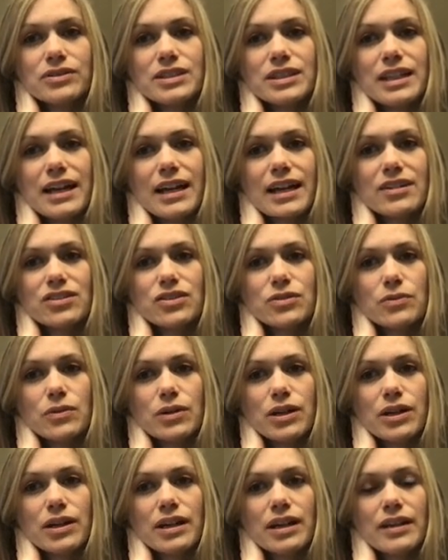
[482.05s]
to get to
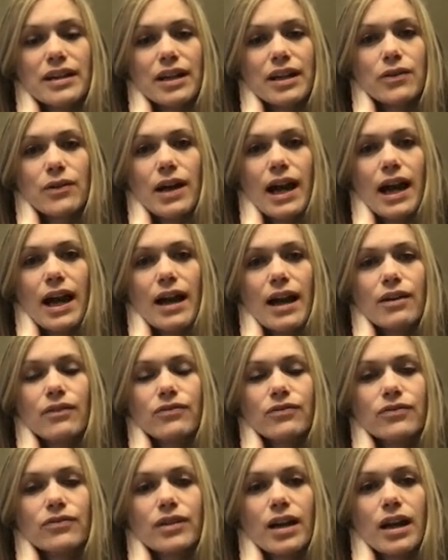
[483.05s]
work and that you have
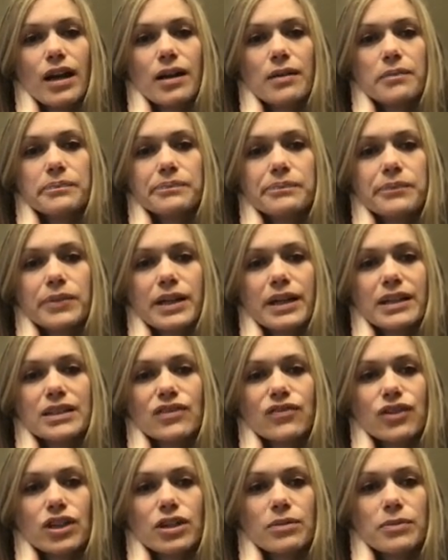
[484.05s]
plans
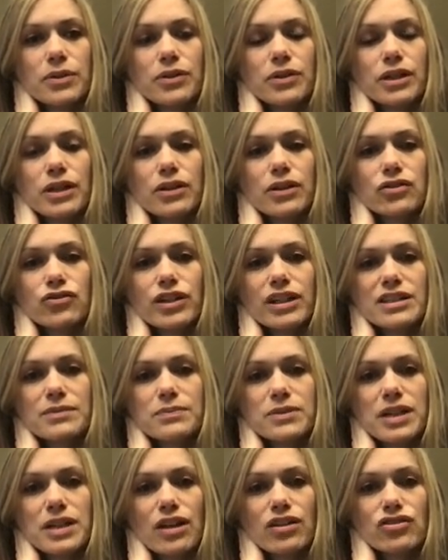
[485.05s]
for commuting or
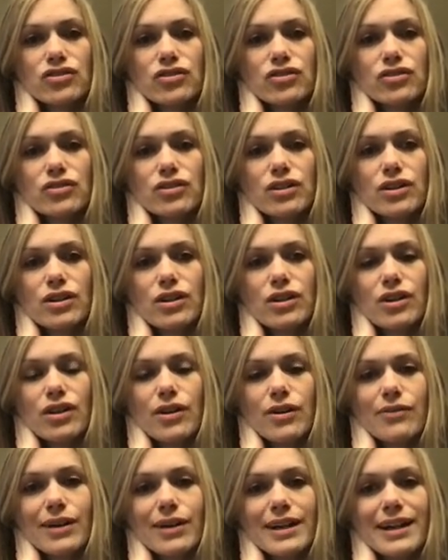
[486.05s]
transportation.
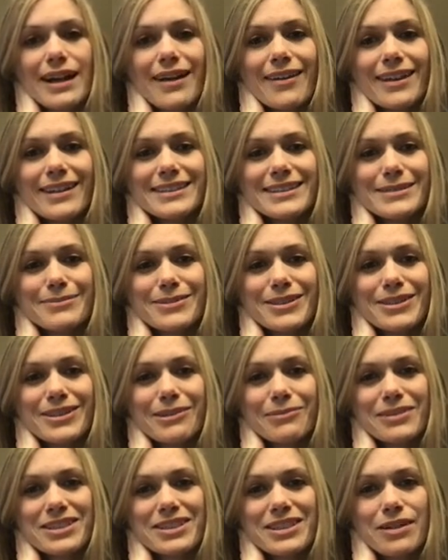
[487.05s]
Right now, that seems a
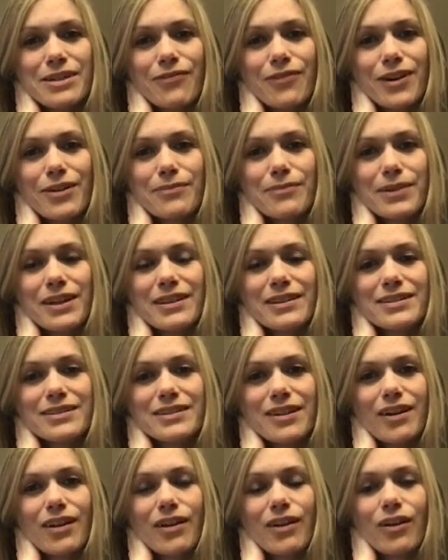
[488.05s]
little bit different because
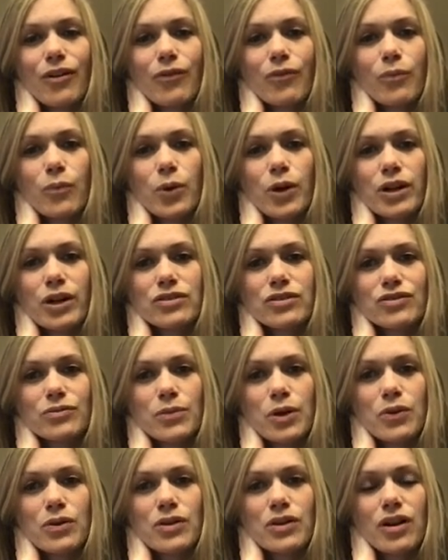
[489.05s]
all work is
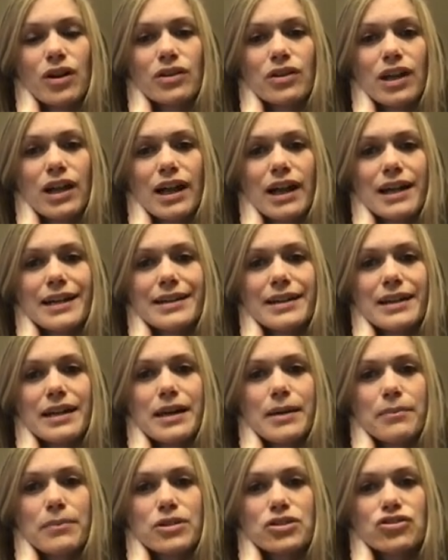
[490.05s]
remote and online,
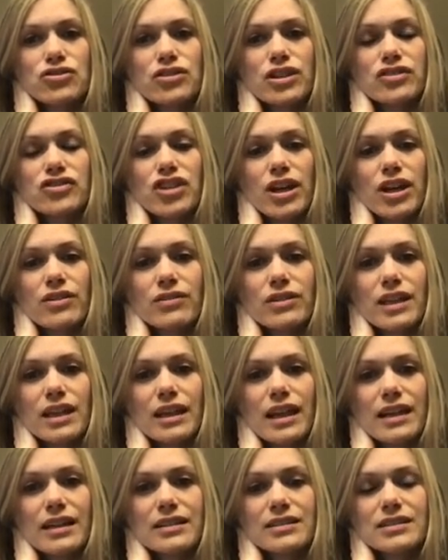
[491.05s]
but generally
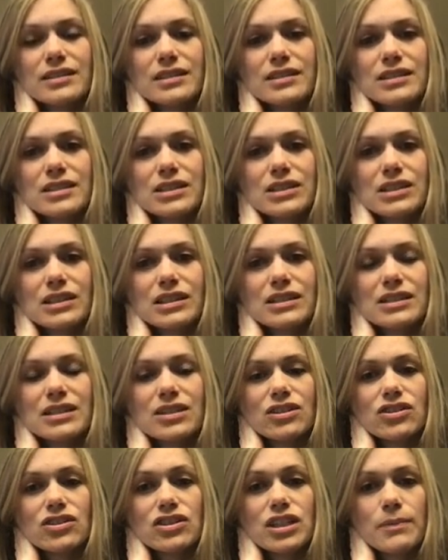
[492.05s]
that is still
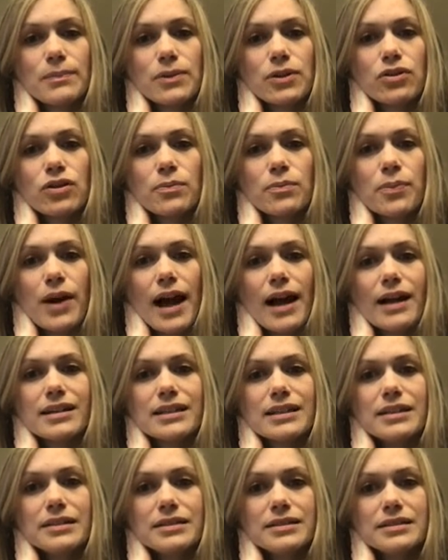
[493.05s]
considered typical
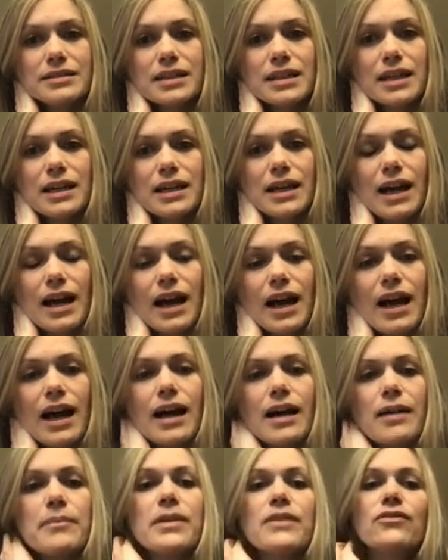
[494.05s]
practice.
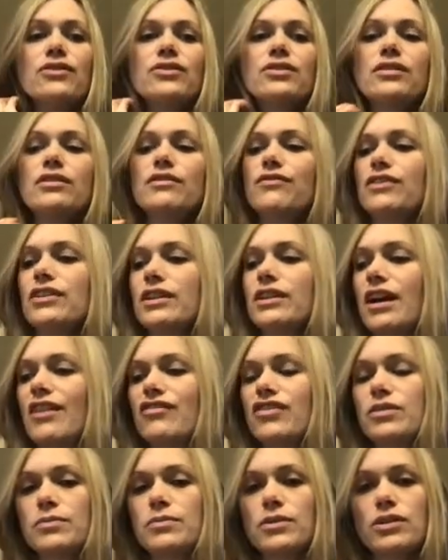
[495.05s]
If you didn't feel
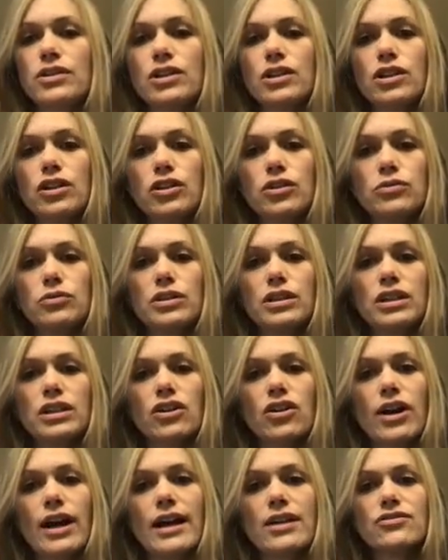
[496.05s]
comfortable including
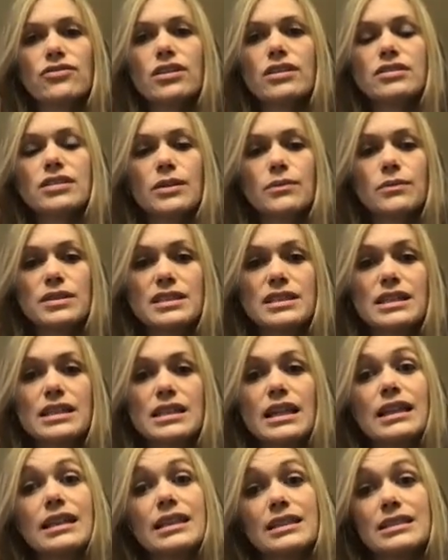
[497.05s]
your address, I would
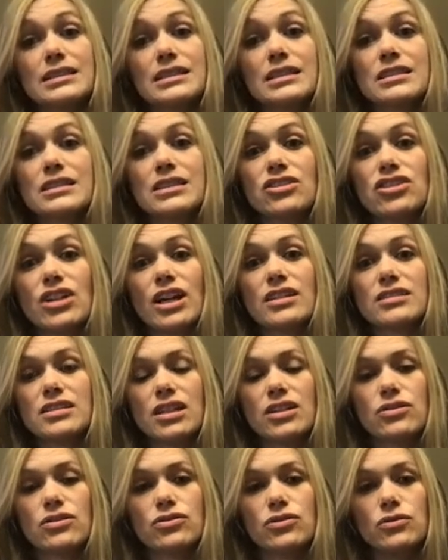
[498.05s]
still at least suggest
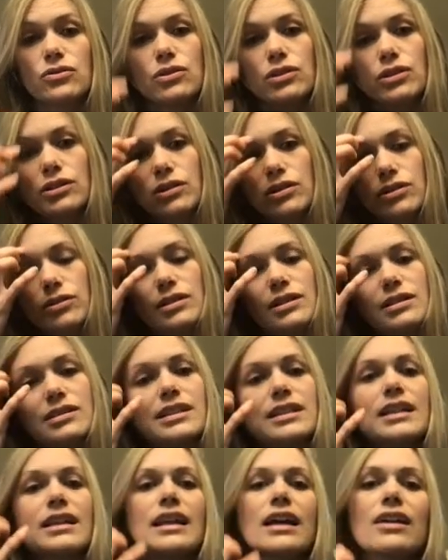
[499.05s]
that you do include the
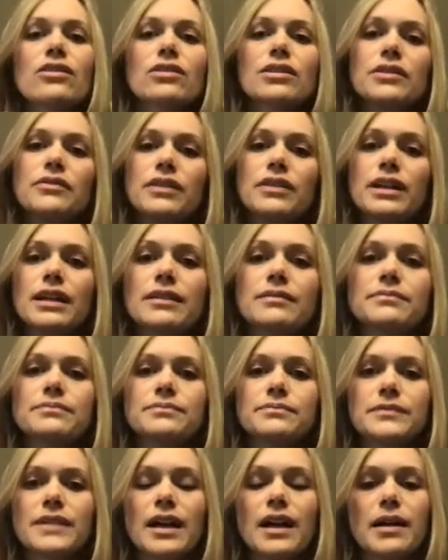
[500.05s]
city that you're living in
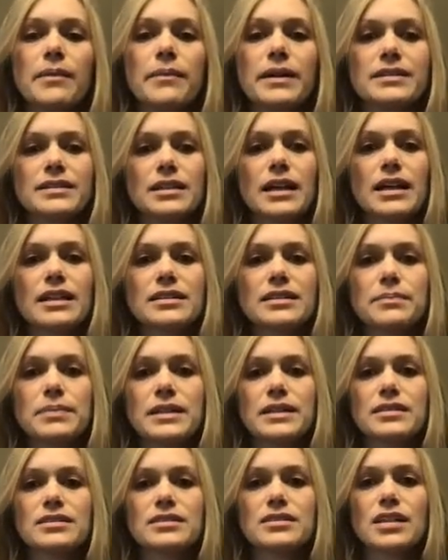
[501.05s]
as a
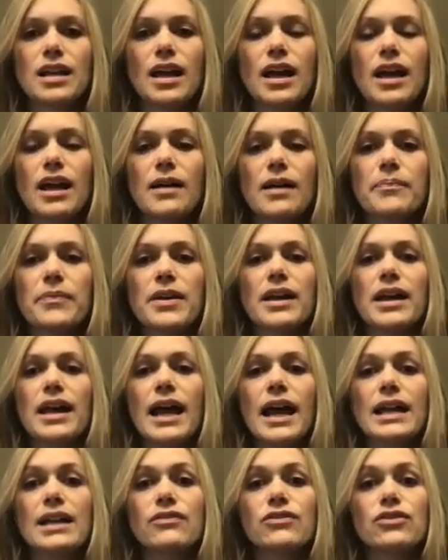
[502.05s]
piece. And
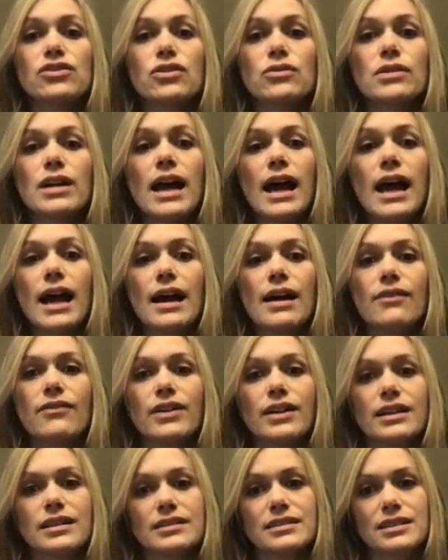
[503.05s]
if you don't have
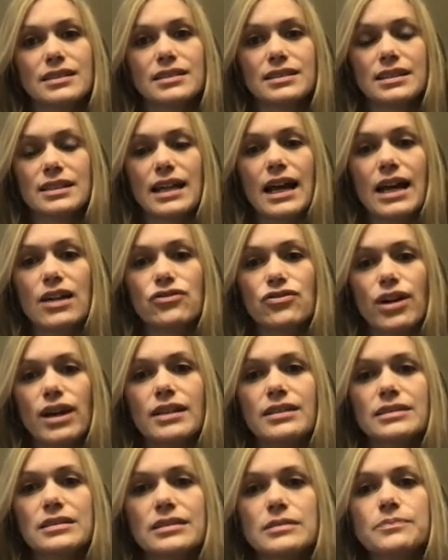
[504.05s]
a consistent
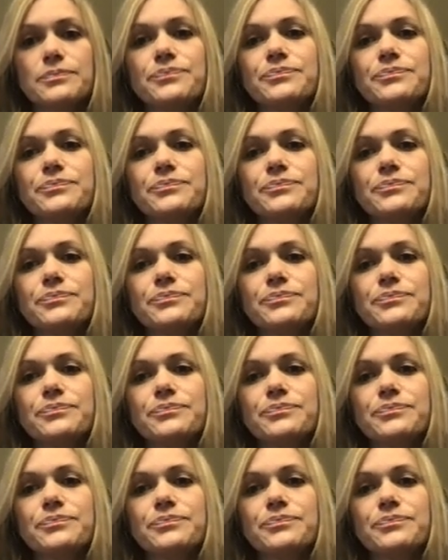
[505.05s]
address,